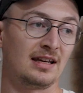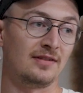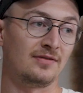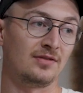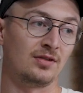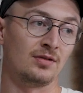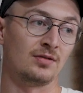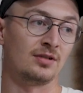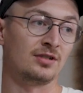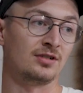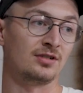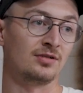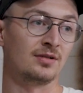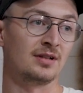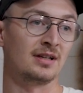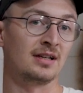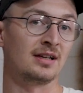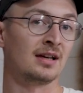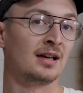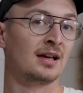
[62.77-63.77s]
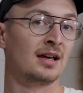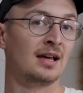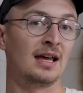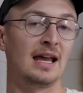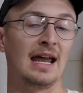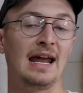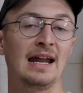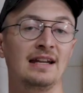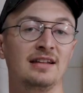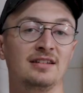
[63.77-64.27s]
if you were doing
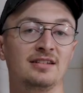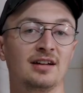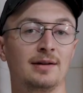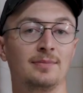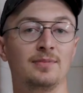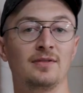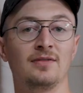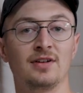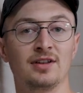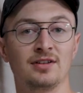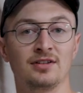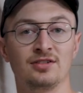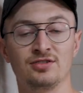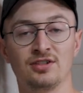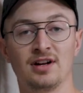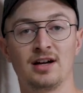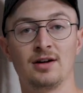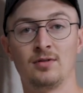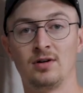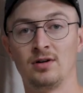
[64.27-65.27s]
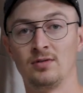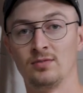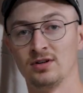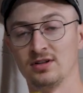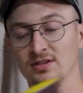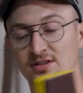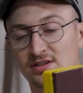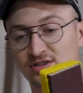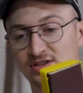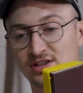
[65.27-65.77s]
any type of other drywall
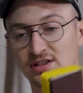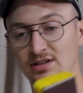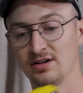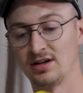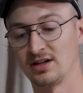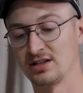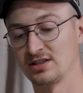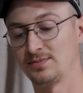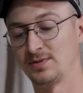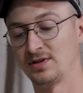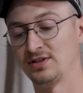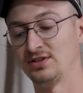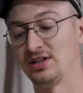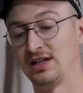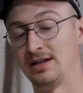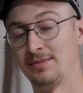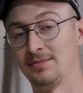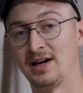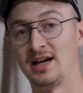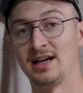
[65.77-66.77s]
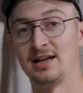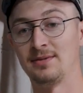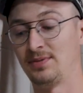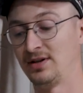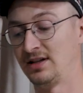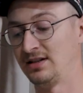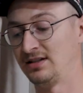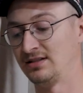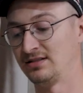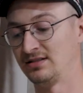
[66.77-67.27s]
work. The sheetrock sponge, in my
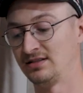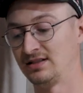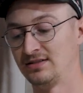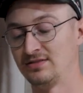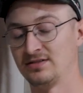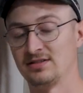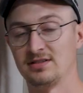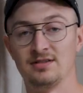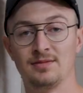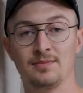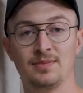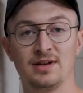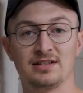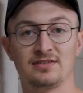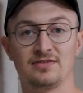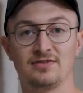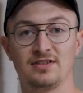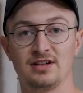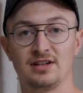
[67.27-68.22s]
opinion, leaves the best